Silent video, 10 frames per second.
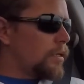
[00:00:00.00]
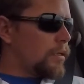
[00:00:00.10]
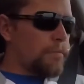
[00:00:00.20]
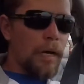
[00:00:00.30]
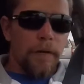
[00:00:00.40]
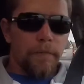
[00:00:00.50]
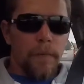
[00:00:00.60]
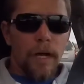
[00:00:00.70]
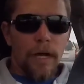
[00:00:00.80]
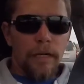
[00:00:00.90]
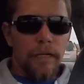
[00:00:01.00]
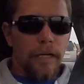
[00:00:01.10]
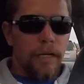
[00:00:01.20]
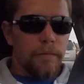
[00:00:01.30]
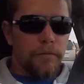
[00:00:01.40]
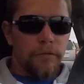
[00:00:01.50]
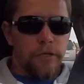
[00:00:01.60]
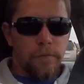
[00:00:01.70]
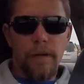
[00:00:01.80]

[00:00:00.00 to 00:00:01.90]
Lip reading: mod for mod, it should